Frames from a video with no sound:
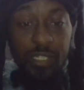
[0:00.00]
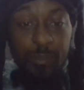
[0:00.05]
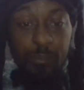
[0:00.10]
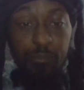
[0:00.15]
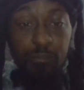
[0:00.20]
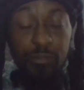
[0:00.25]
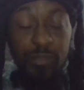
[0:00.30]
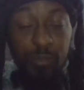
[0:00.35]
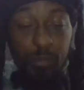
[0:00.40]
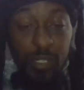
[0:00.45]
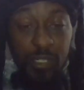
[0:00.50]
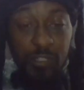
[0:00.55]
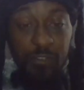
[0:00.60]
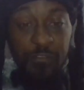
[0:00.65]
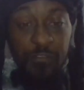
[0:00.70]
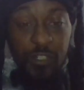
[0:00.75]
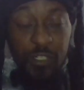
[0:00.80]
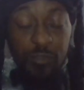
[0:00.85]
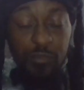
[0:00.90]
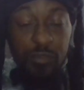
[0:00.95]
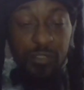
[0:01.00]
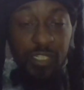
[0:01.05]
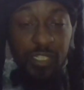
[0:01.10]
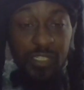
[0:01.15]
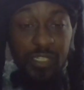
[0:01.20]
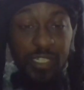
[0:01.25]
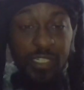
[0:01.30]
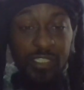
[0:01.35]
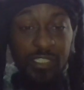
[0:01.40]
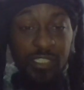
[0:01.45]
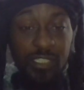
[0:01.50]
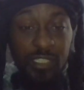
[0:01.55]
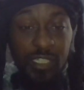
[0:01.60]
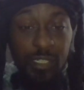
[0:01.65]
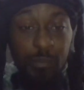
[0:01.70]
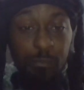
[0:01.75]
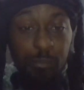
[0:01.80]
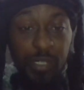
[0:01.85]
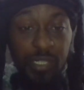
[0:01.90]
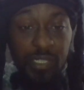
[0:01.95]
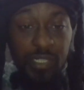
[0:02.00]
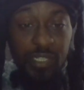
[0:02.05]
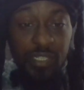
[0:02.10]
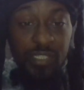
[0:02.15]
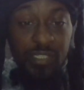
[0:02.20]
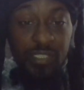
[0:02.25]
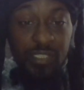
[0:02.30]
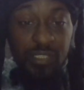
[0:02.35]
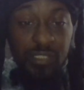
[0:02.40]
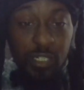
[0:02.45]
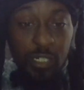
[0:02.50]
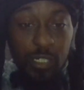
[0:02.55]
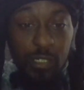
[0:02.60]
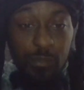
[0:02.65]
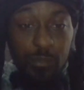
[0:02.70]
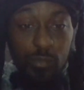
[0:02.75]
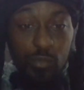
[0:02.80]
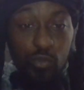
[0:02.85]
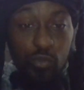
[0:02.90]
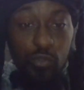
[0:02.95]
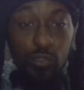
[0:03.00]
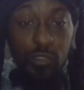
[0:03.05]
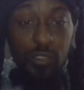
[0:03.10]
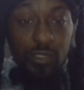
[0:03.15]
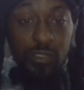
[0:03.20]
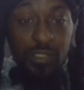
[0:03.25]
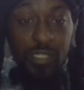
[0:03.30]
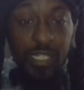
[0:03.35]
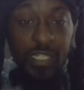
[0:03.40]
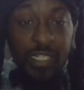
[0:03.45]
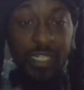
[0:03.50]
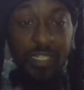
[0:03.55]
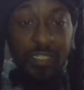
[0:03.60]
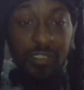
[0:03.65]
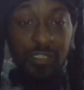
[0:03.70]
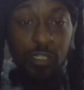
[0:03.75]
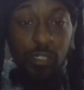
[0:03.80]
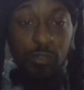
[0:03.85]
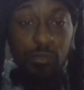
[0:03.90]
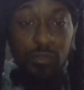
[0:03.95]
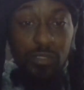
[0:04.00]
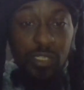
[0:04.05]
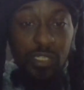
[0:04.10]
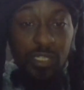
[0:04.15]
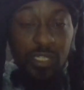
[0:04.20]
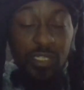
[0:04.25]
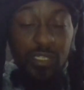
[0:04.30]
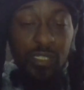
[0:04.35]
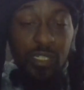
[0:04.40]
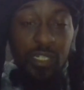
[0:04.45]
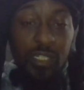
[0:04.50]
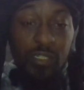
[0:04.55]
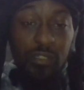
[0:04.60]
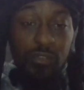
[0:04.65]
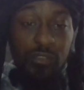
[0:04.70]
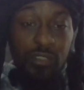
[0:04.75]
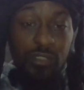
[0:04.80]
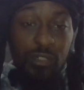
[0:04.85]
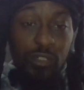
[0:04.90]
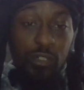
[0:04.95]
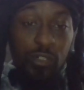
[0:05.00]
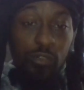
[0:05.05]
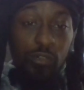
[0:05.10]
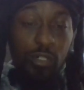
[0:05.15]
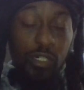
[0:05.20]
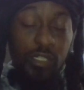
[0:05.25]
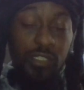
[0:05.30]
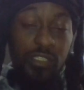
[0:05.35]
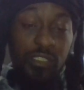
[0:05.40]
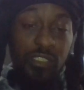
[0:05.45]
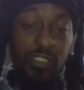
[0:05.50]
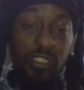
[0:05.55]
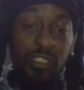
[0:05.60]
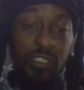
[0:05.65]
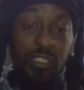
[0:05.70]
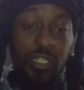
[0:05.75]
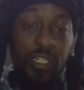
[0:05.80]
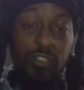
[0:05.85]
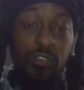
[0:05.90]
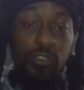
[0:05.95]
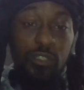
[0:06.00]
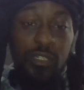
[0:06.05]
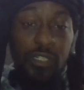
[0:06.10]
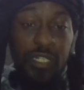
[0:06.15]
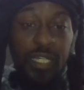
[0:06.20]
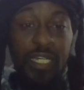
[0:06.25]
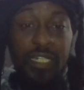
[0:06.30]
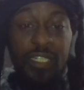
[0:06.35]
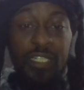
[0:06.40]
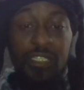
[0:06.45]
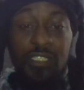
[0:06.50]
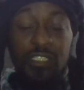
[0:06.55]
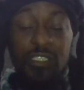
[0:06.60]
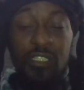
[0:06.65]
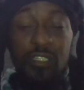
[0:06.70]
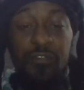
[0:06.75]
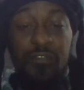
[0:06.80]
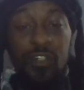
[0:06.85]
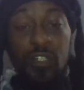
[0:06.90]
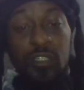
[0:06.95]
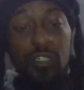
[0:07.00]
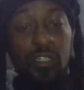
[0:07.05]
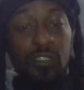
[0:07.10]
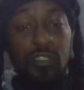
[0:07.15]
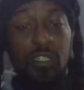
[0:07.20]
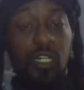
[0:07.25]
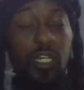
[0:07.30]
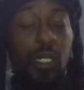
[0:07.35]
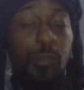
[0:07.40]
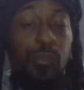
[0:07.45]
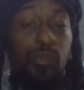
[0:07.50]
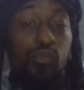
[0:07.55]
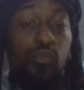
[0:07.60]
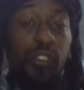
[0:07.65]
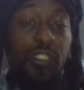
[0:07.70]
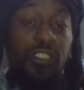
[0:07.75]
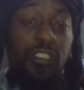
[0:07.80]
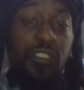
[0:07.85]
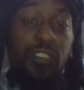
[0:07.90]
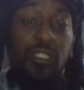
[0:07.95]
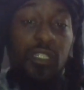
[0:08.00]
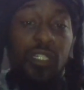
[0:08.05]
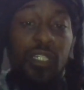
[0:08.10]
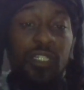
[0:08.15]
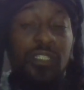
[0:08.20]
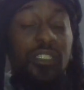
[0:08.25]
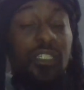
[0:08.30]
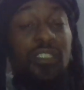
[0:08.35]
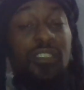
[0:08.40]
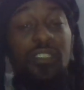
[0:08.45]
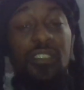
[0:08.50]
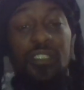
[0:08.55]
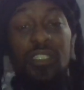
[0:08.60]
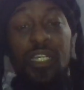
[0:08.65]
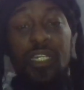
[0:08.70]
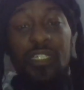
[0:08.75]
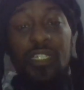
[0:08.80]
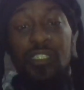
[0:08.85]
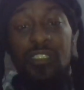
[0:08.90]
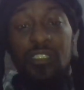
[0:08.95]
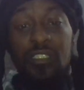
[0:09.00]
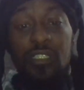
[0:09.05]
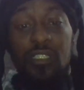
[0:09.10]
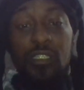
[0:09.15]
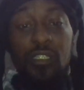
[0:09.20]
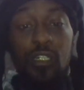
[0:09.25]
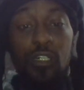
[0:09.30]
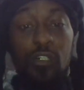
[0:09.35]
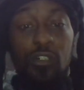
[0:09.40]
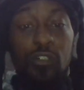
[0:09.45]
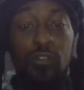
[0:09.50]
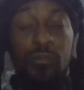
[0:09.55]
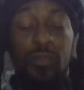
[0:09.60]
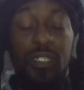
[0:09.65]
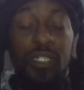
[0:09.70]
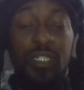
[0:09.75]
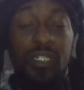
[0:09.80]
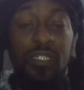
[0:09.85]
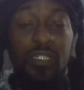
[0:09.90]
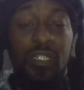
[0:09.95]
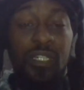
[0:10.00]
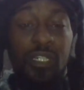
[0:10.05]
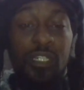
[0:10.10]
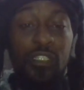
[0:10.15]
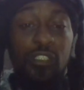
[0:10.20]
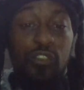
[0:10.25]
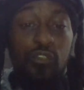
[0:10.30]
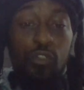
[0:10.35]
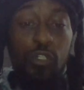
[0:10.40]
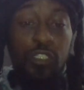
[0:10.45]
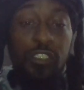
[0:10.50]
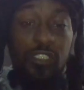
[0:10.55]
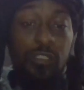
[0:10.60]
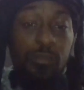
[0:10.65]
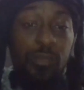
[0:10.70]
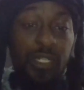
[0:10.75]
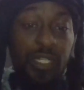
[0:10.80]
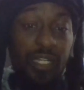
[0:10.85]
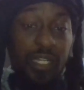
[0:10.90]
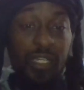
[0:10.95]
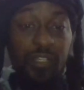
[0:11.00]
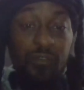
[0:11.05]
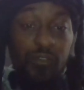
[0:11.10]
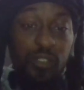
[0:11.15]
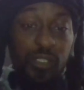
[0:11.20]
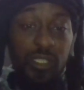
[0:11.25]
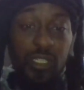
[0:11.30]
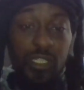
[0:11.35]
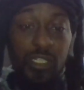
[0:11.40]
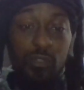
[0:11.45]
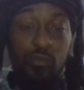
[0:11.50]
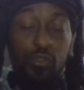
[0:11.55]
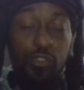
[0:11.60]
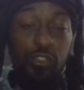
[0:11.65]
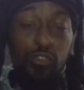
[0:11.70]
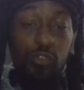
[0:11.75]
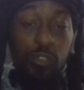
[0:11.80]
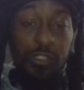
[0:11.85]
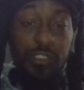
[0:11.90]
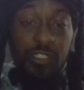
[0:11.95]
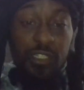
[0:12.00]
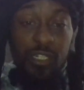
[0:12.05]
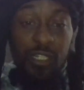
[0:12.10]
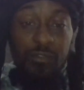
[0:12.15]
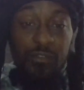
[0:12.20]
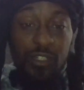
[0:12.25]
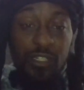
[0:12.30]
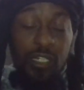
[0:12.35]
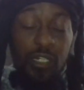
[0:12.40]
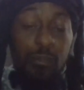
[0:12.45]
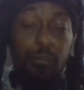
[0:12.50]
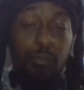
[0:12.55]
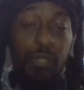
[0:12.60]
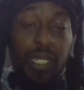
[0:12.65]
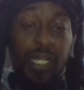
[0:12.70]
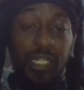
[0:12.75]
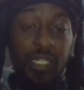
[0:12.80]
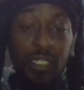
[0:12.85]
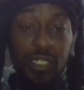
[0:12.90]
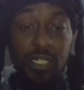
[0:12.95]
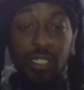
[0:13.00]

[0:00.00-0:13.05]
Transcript: motherfuckers getting their shit beat and stumped or they got turned in like on some whole other shit. Like you couldn't have that shit fuck up the operation. That's just how that shit go, man. Structure meant everything. Will structure ever come back?